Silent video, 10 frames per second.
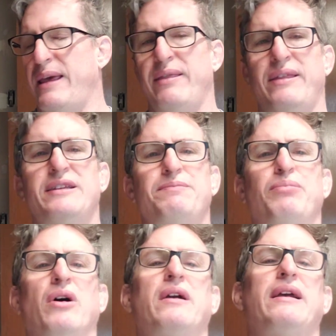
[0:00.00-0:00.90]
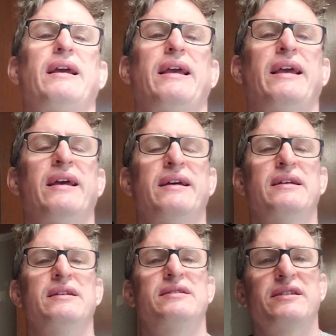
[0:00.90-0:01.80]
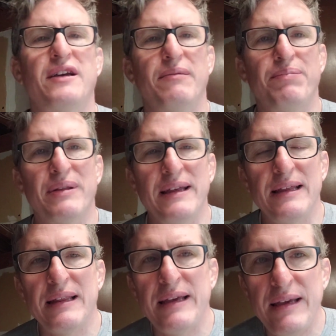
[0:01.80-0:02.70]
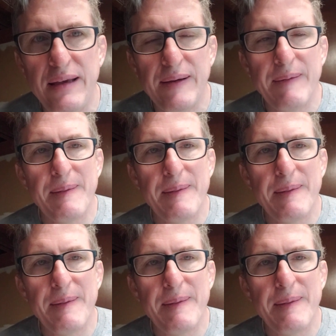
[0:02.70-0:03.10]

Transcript: This book is completely